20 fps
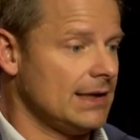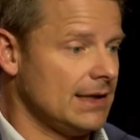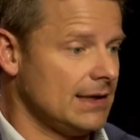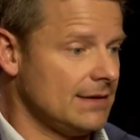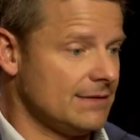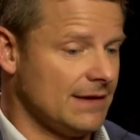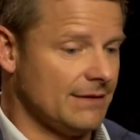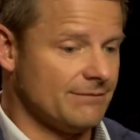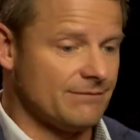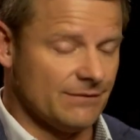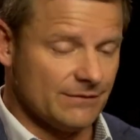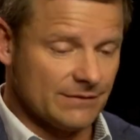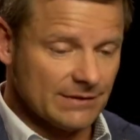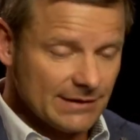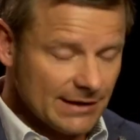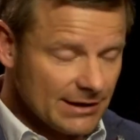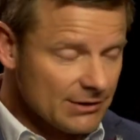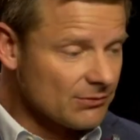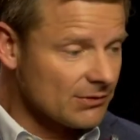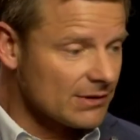they
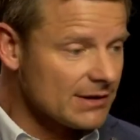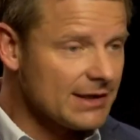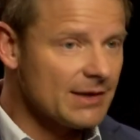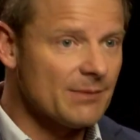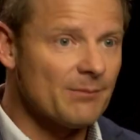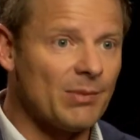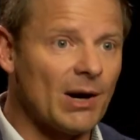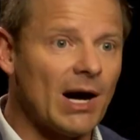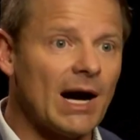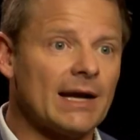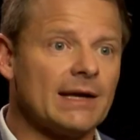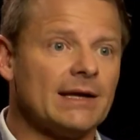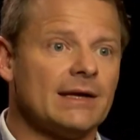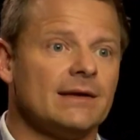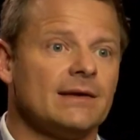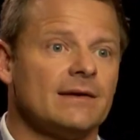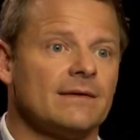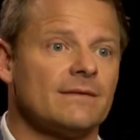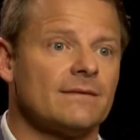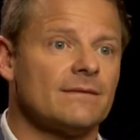literally
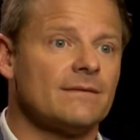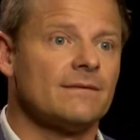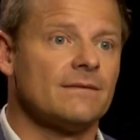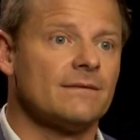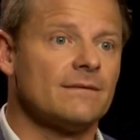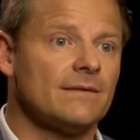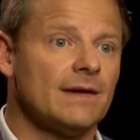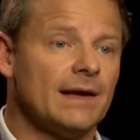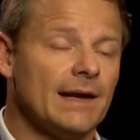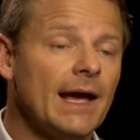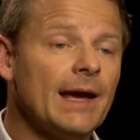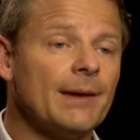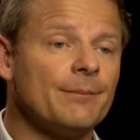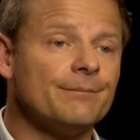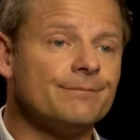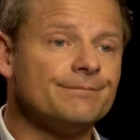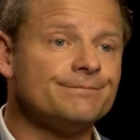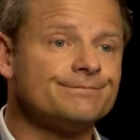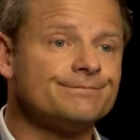embody an ape.